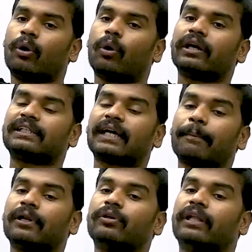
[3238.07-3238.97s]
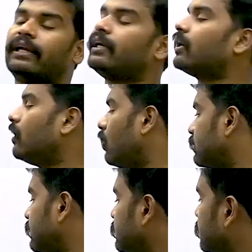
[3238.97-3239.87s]
what is happening to the eddy current
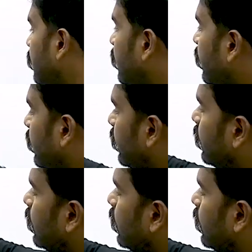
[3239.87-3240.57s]
losses? Eddy